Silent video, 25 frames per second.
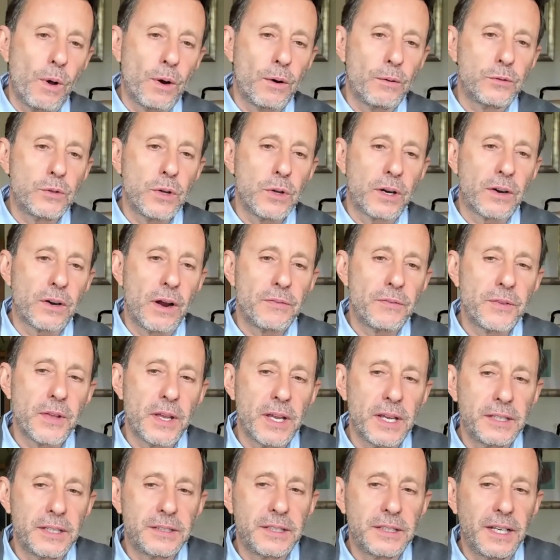one of your graphs,
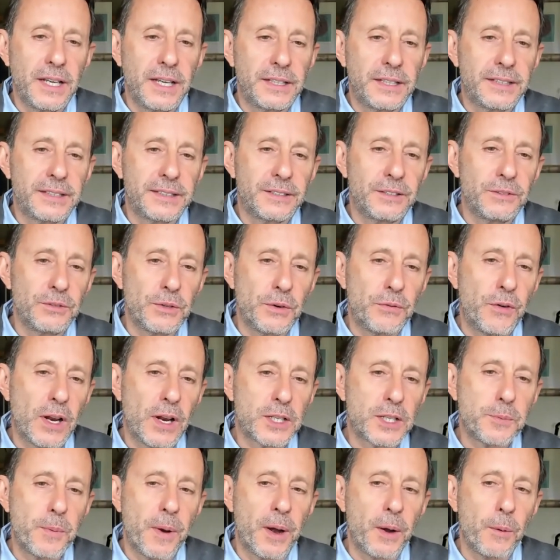it
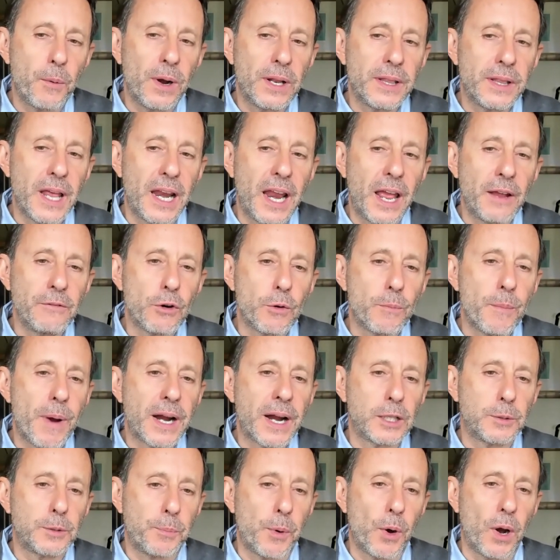reflects very well the labor
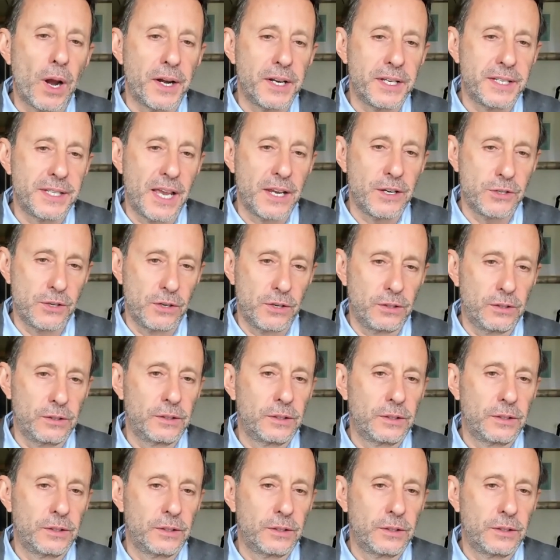market polarization.